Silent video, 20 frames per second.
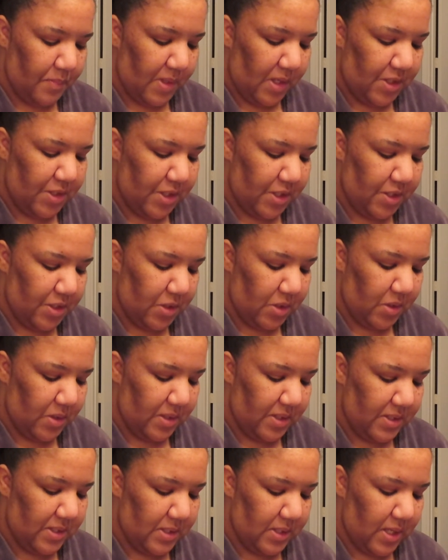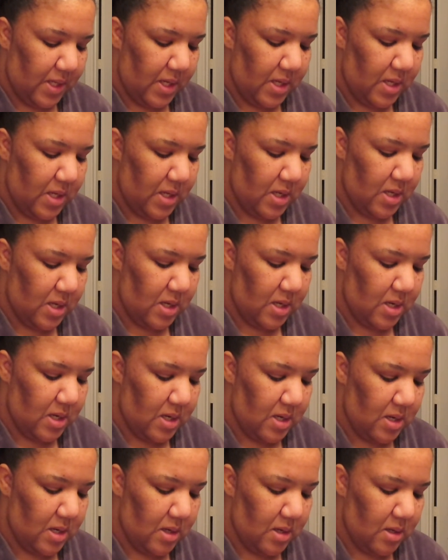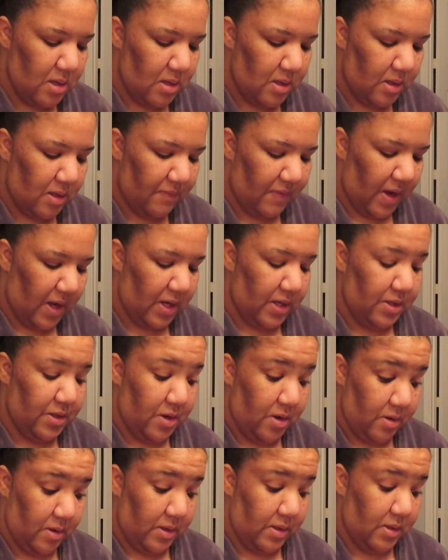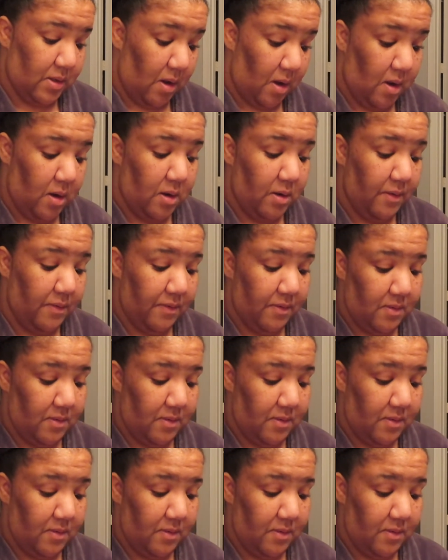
gentle on the skin. If I can turn this off.